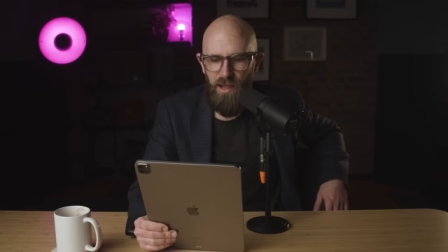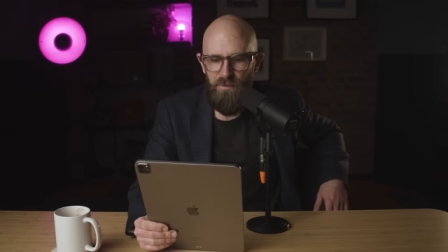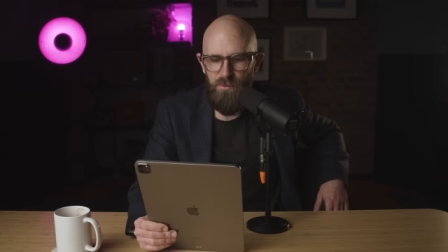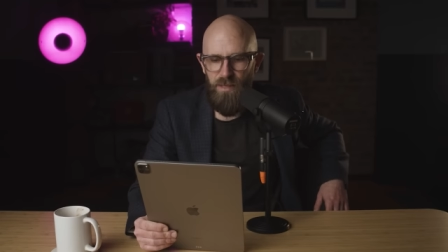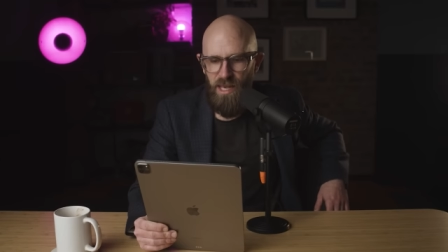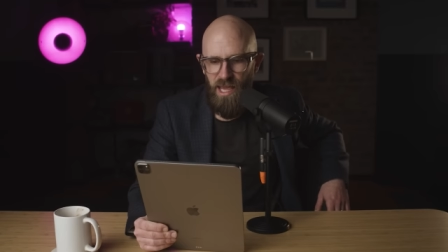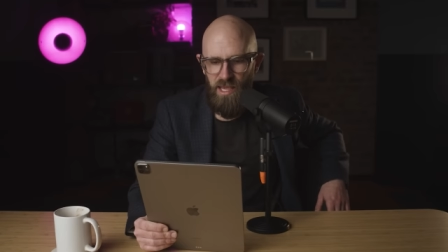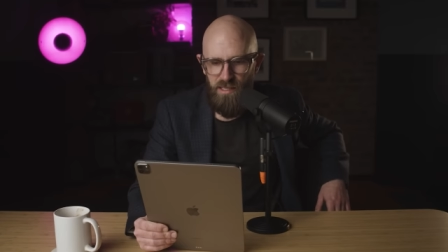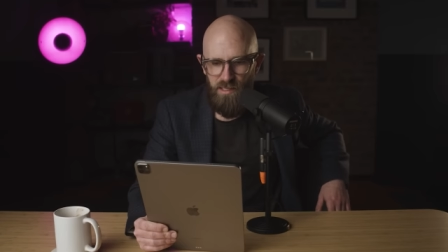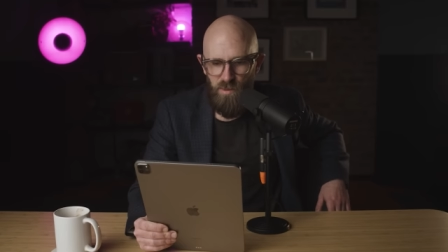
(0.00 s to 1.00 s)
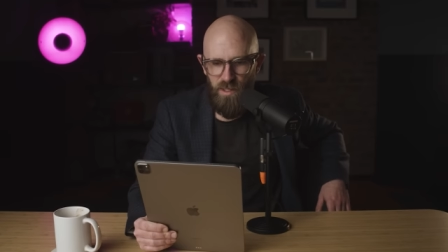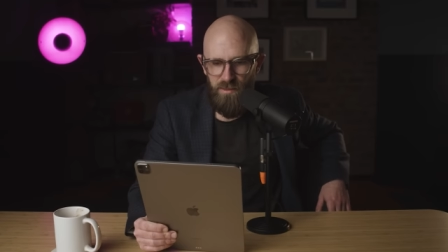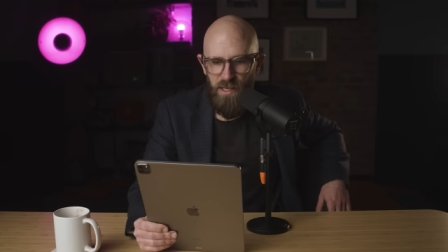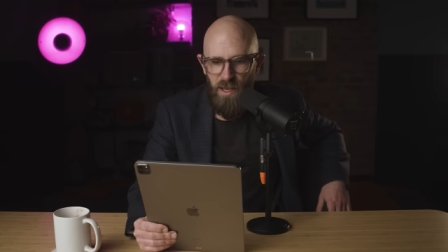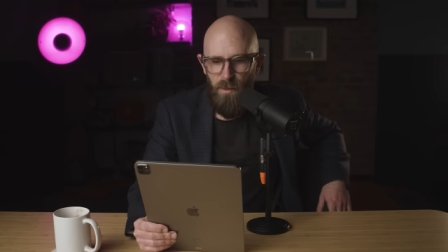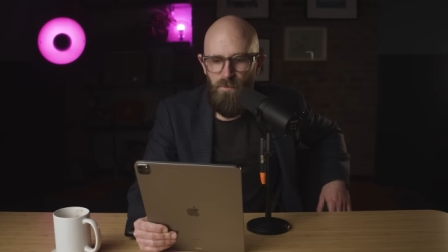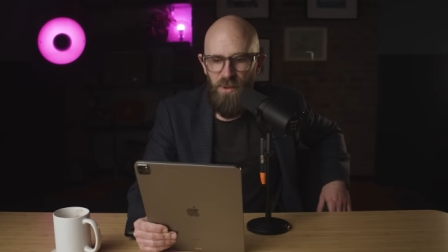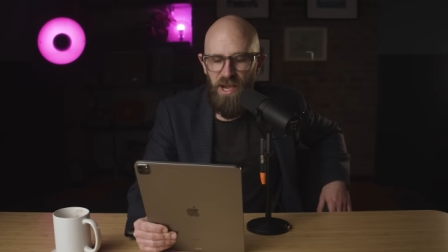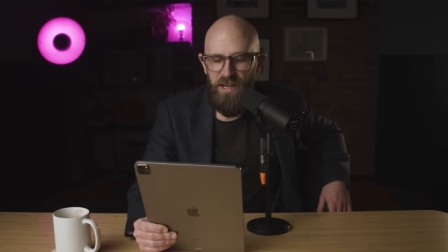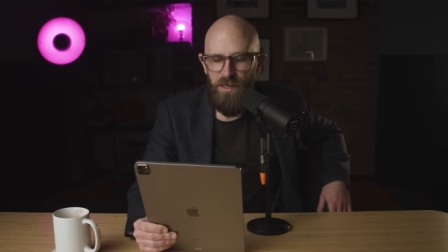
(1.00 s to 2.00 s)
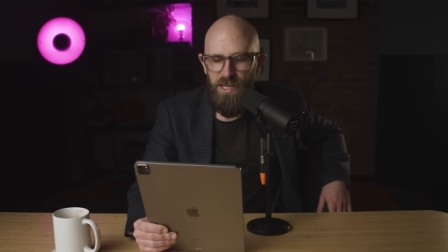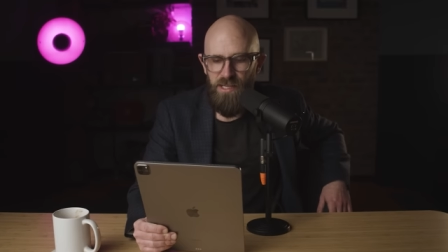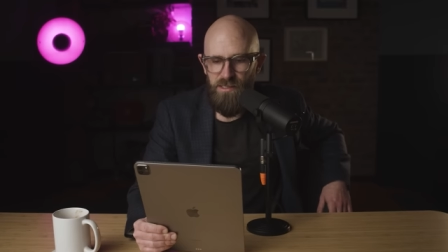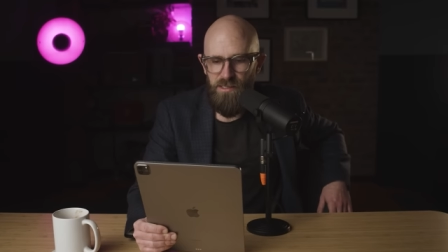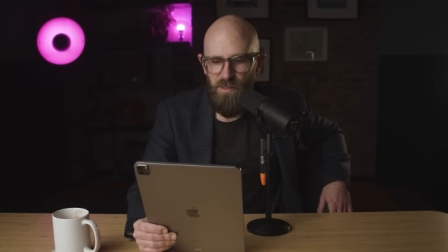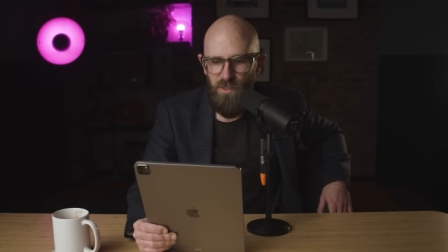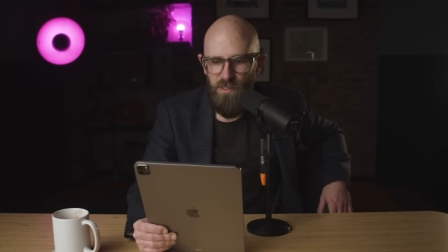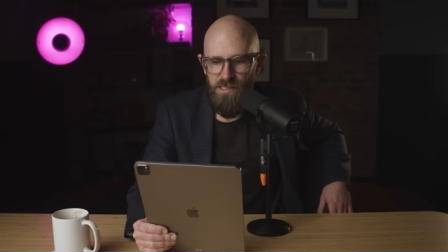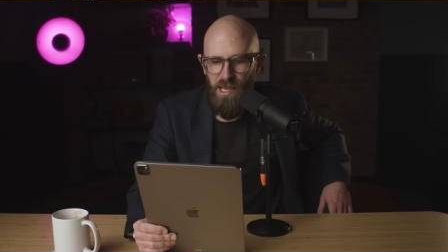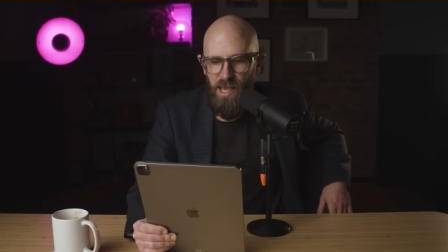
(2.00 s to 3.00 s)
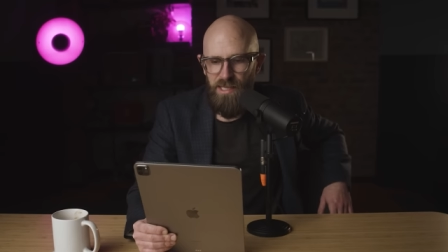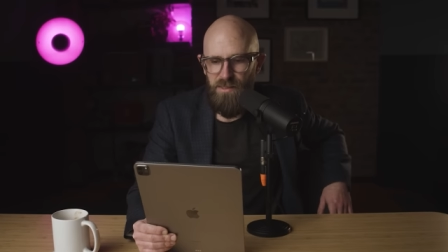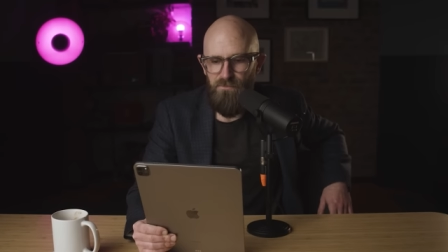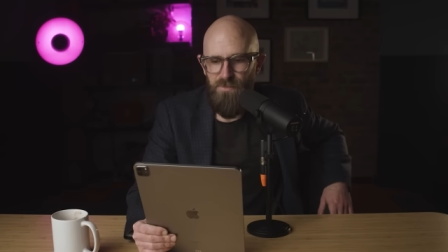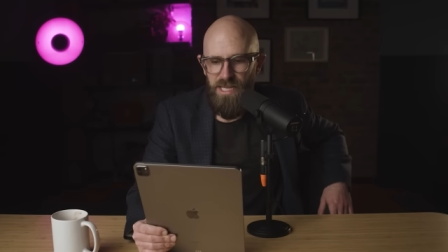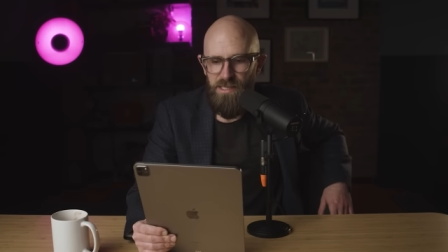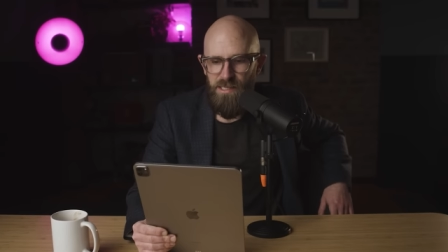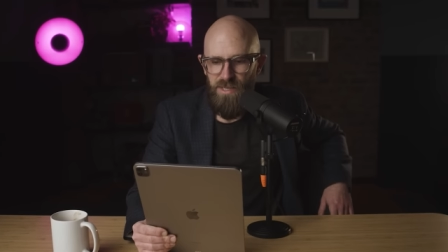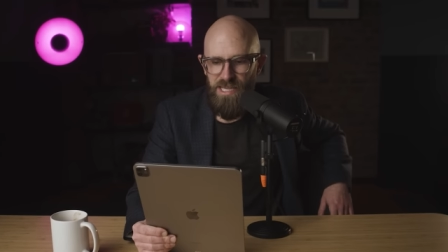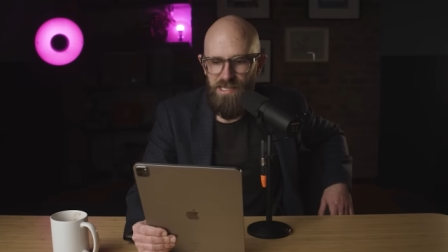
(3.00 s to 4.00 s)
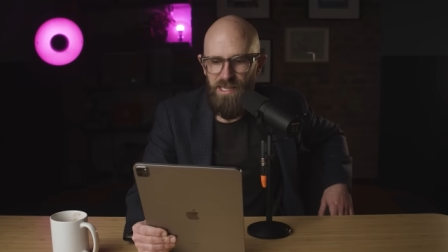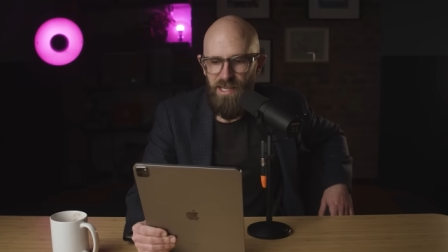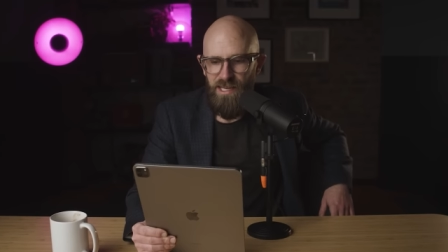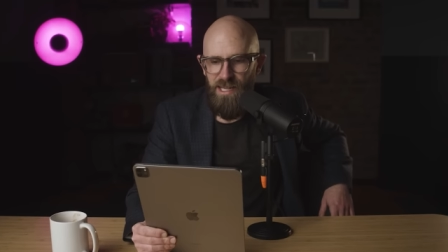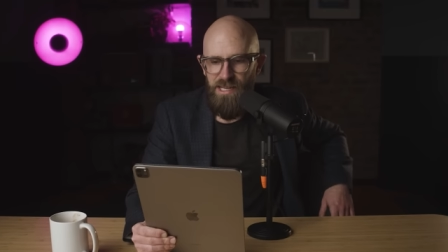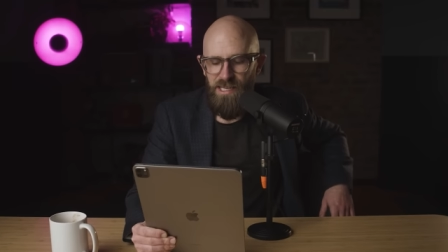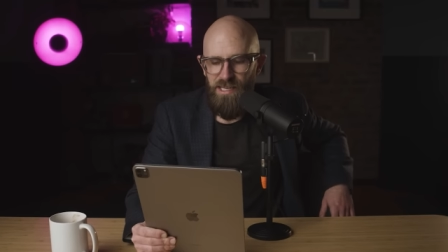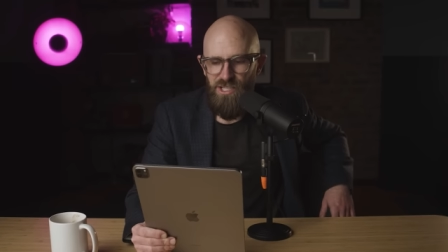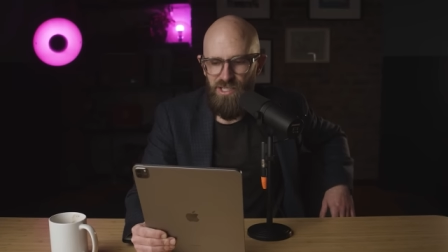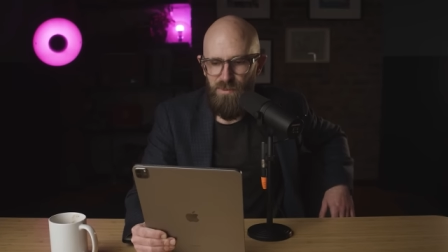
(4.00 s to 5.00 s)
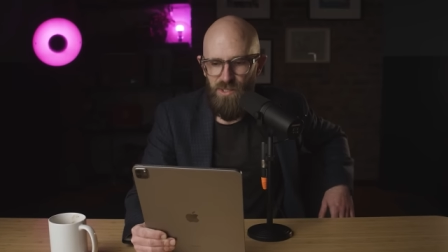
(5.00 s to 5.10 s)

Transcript: have them layered with bechamel sauce and minced meat in a delicious